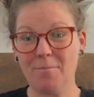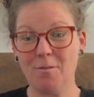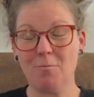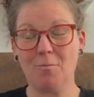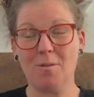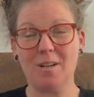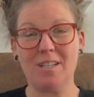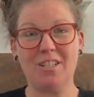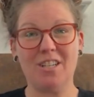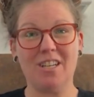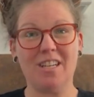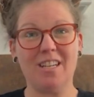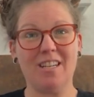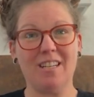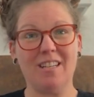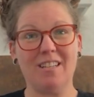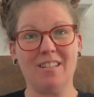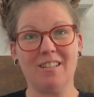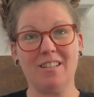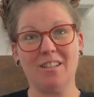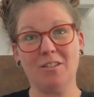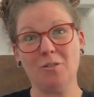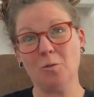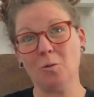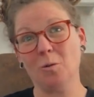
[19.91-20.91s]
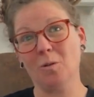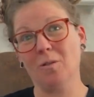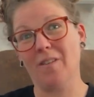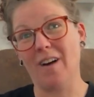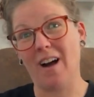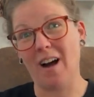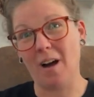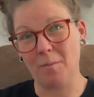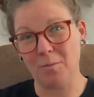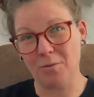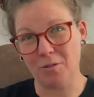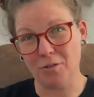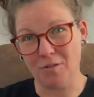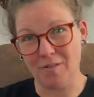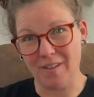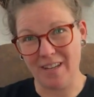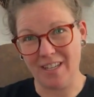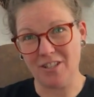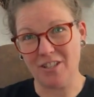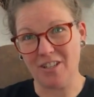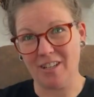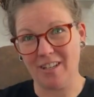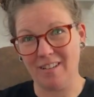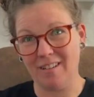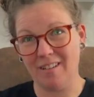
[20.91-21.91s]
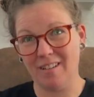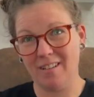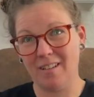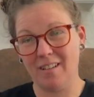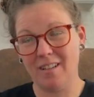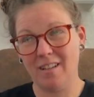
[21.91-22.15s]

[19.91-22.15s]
which is the tool of observation,